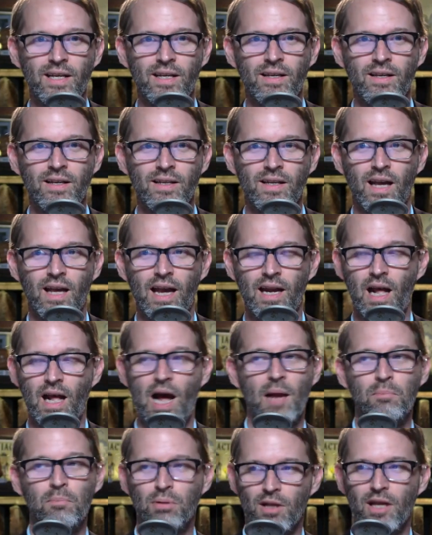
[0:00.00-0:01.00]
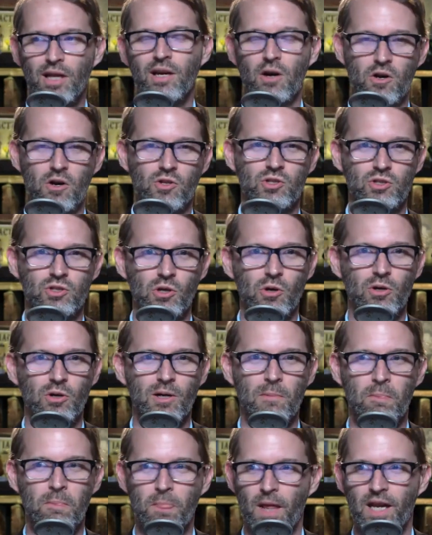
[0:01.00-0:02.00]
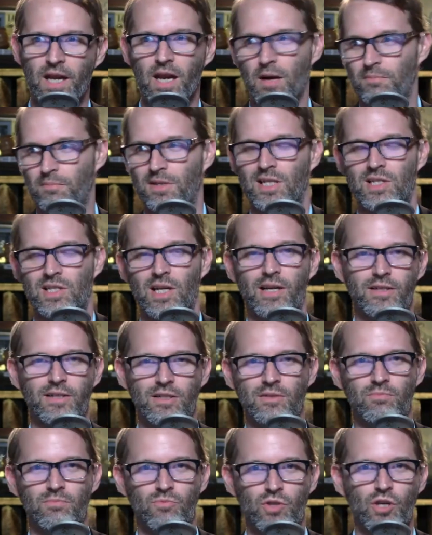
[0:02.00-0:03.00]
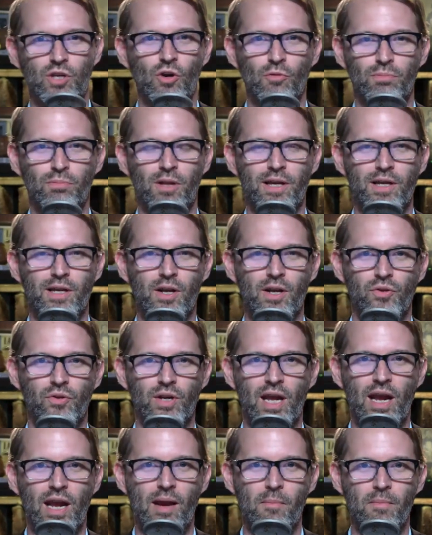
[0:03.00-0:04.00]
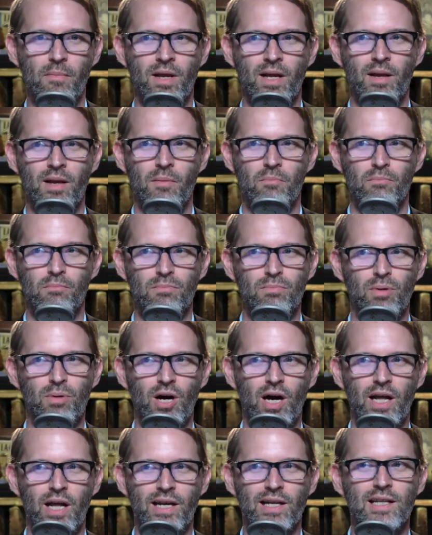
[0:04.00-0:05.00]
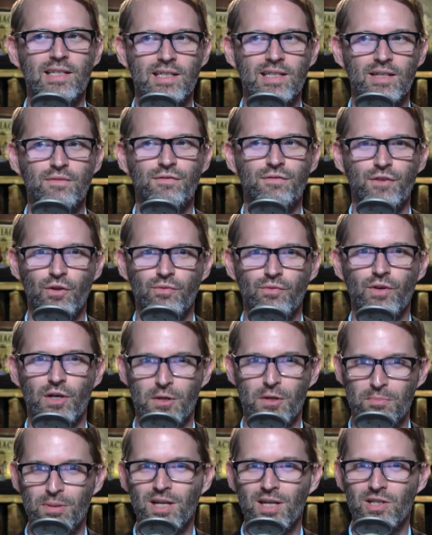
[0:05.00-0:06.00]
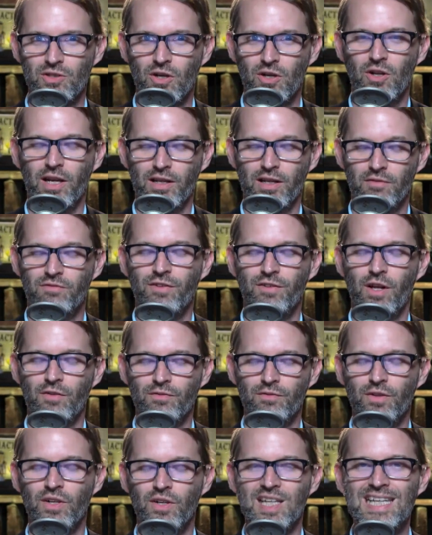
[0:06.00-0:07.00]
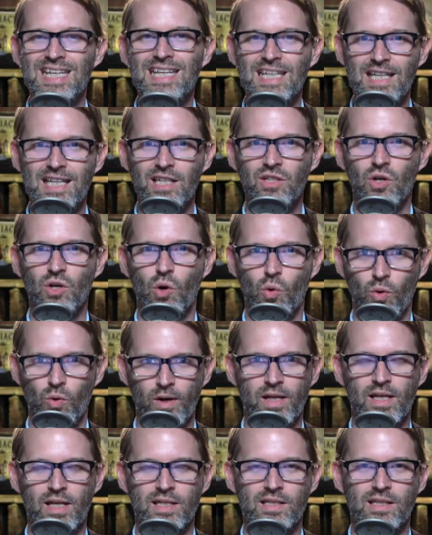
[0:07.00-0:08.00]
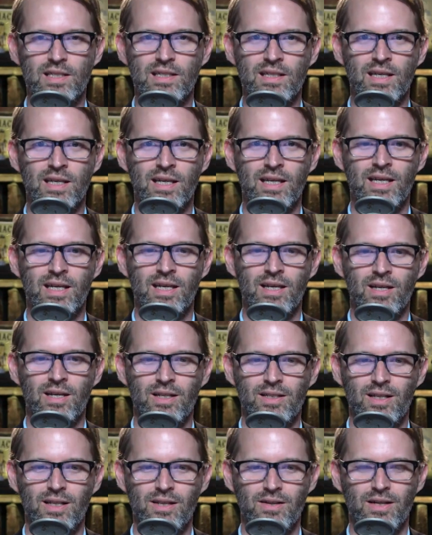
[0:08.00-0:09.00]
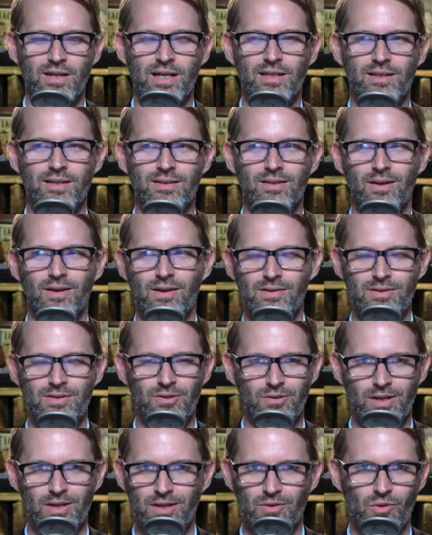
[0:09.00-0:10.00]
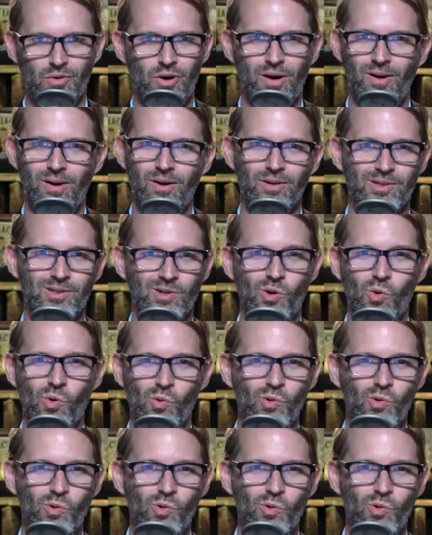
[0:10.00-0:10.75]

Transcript: And I play Hearthstone, and it got me excited to go play another game, but it did feel very Pixar-like. It felt very kid-oriented. On the other hand, Hearthstone ain't no hardcore